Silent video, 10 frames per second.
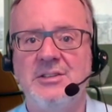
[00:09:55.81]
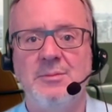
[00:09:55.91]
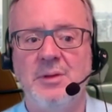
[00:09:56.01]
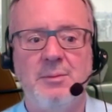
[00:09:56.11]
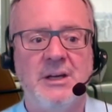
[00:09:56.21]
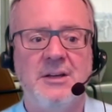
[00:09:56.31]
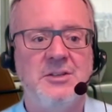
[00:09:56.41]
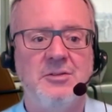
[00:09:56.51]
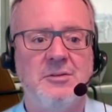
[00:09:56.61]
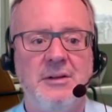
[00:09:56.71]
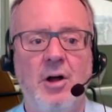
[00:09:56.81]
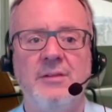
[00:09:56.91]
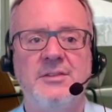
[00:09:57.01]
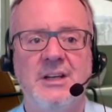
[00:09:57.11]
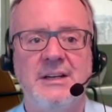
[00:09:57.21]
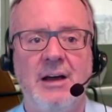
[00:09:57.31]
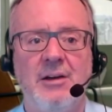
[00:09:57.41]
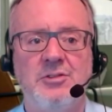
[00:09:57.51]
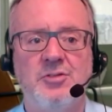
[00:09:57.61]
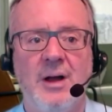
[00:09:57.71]
Simply because you're all of a sudden now
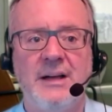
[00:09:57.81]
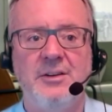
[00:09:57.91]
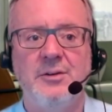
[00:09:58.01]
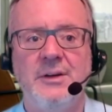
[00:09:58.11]
you're trying to